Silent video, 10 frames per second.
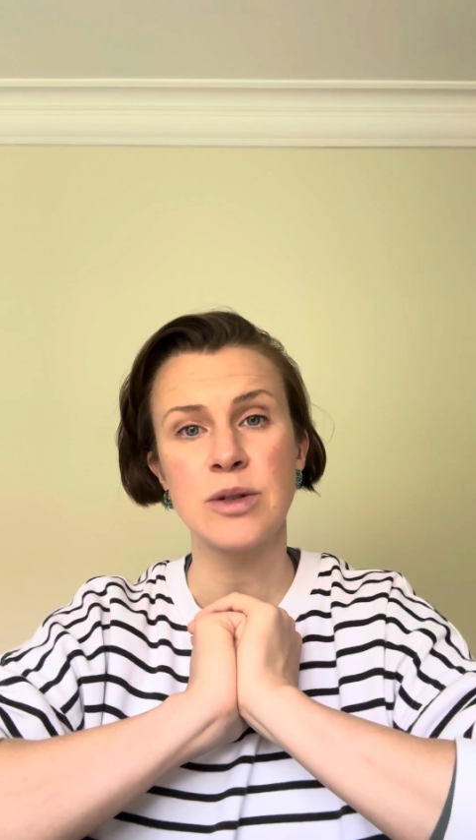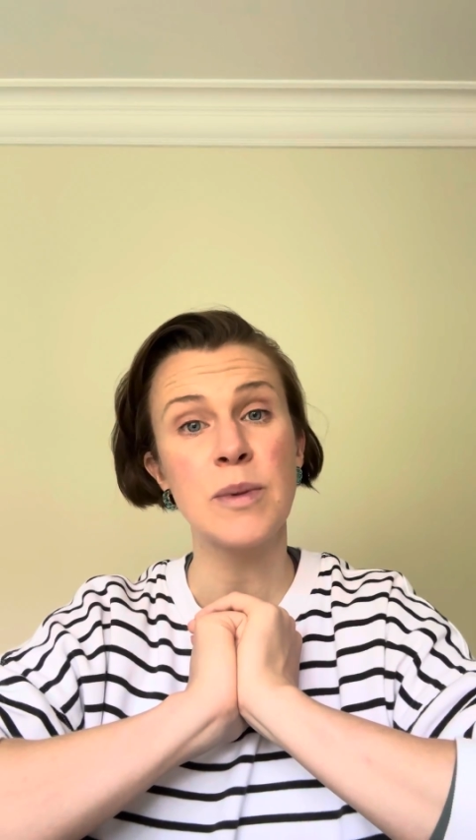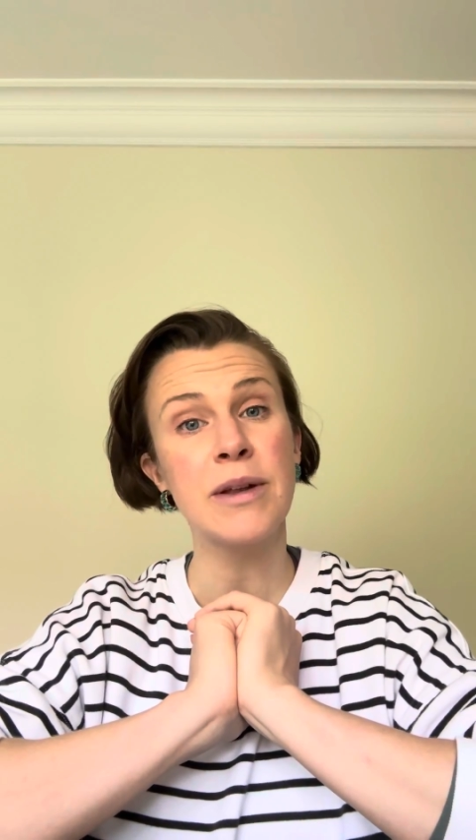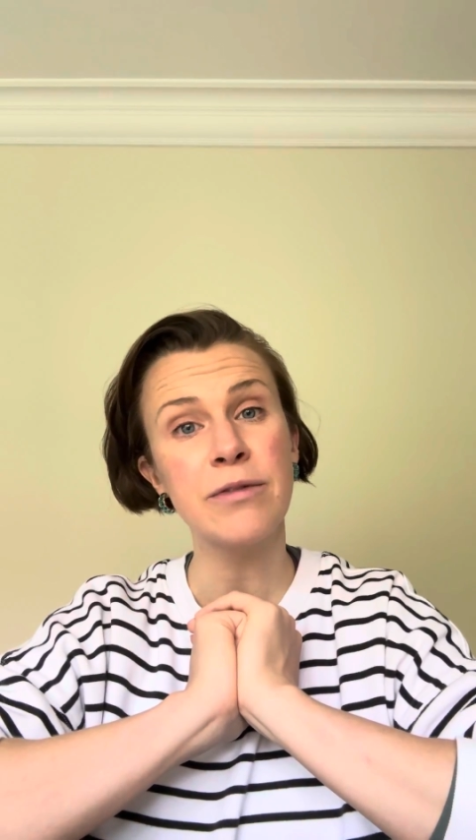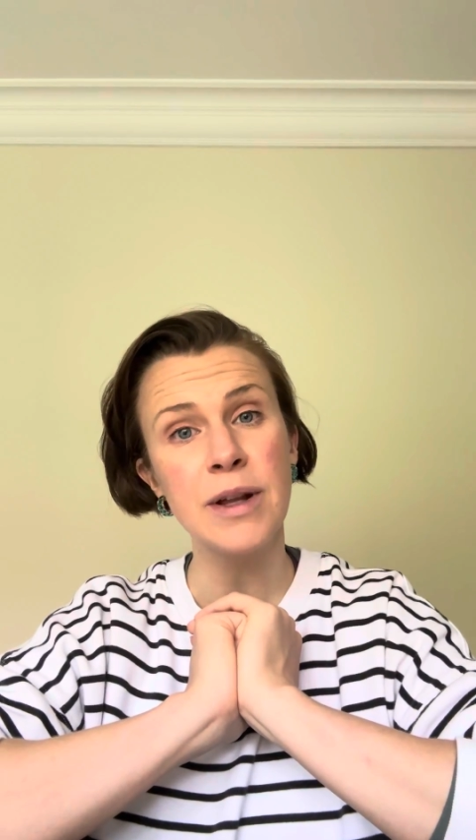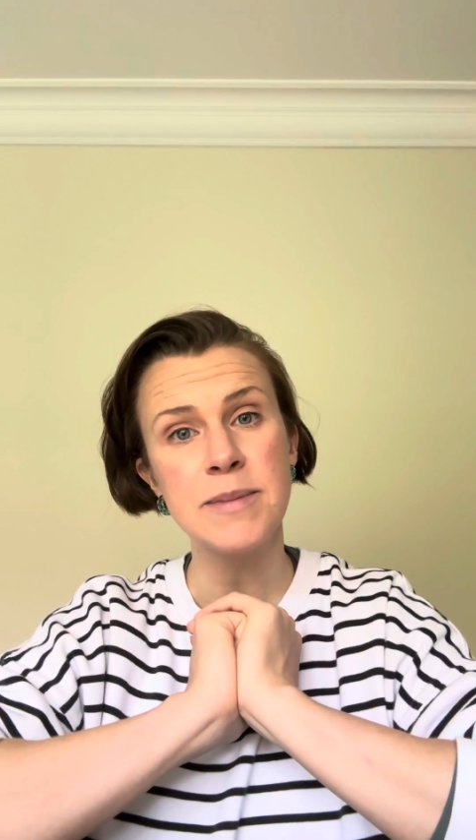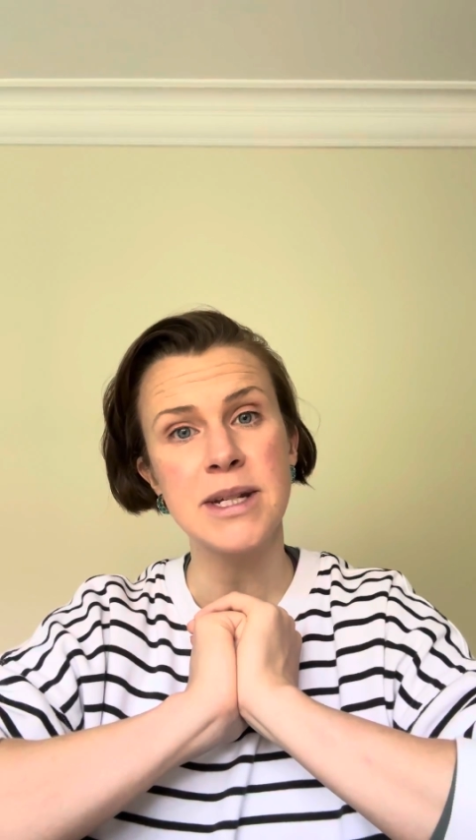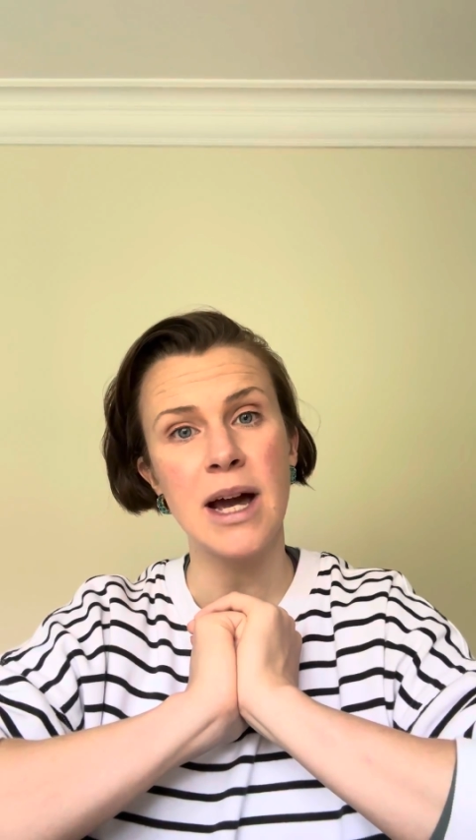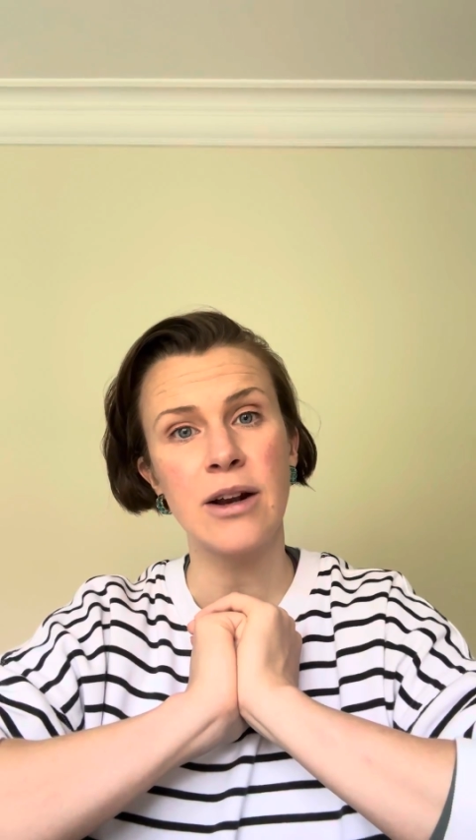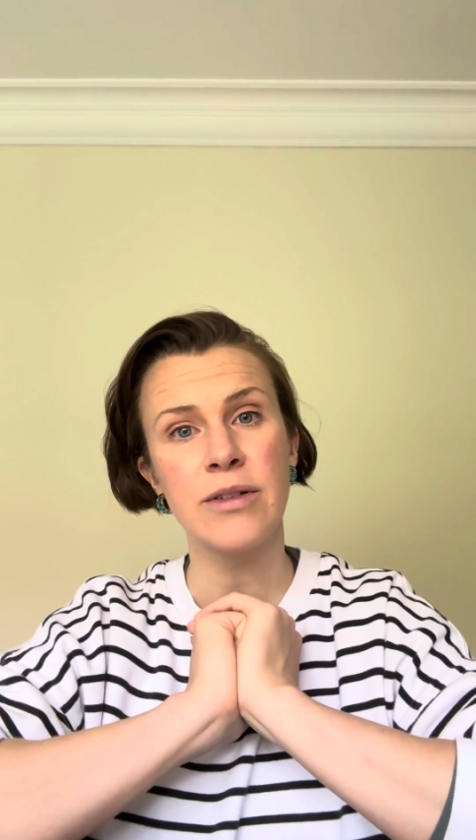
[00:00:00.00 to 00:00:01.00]
but the flip
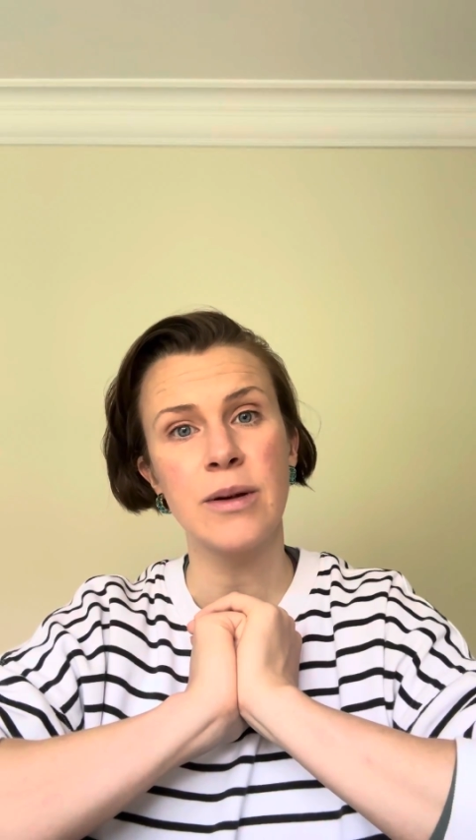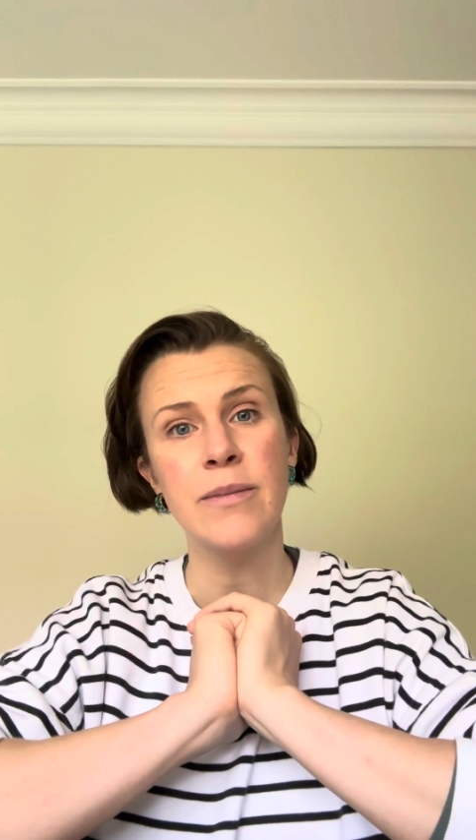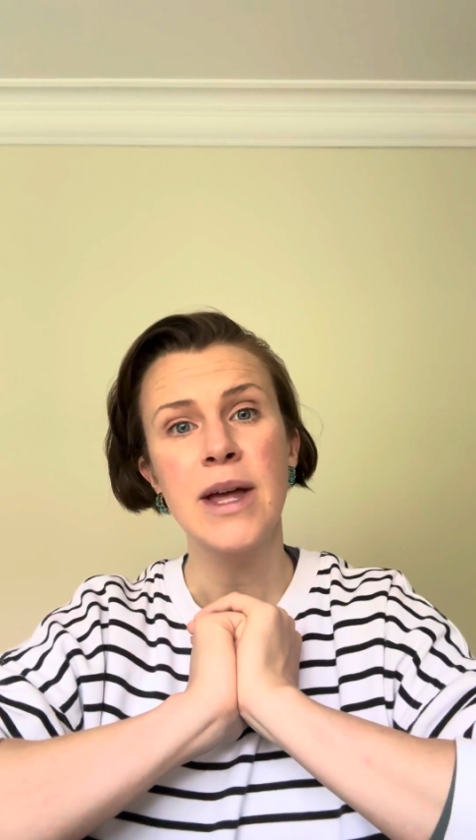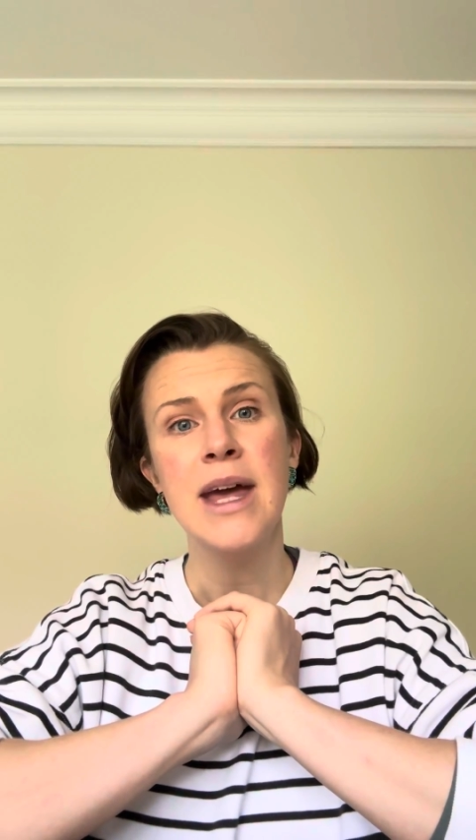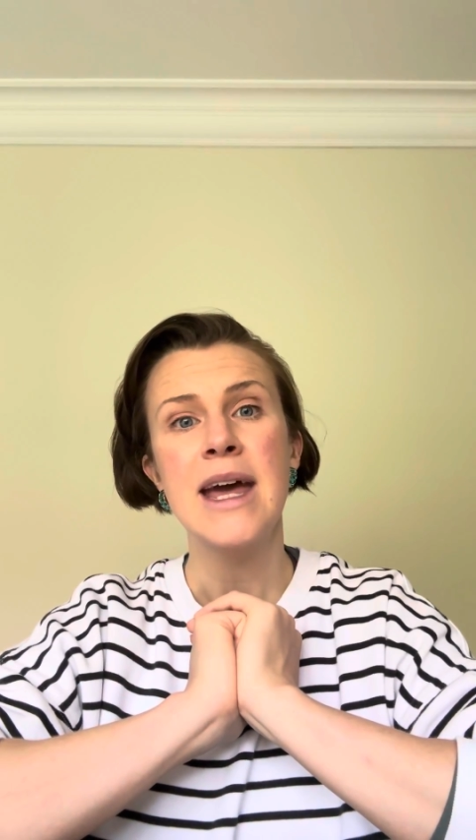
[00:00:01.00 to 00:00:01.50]
side of them